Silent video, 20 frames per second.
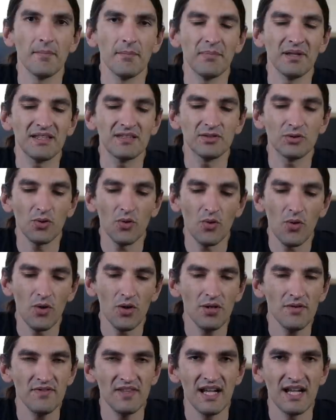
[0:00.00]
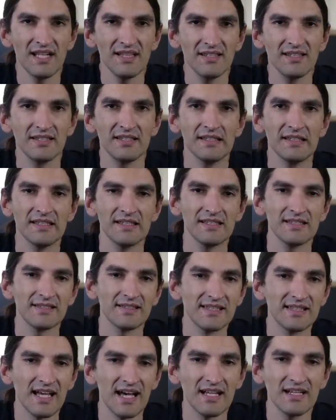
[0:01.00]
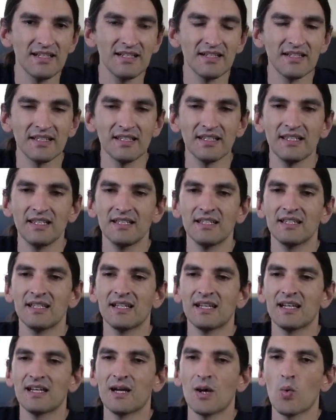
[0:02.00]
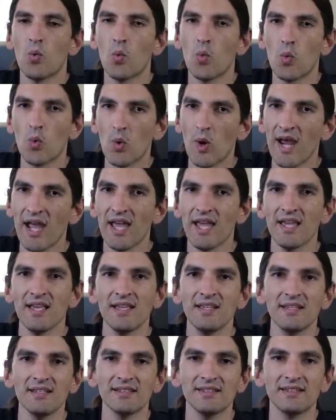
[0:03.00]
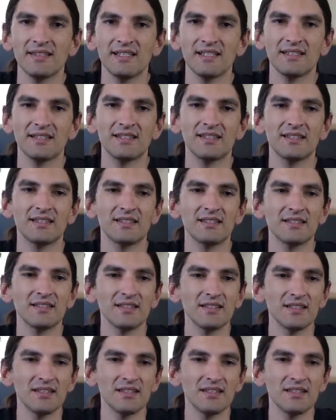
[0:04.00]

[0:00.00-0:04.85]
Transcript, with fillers: But all of that is done in a way that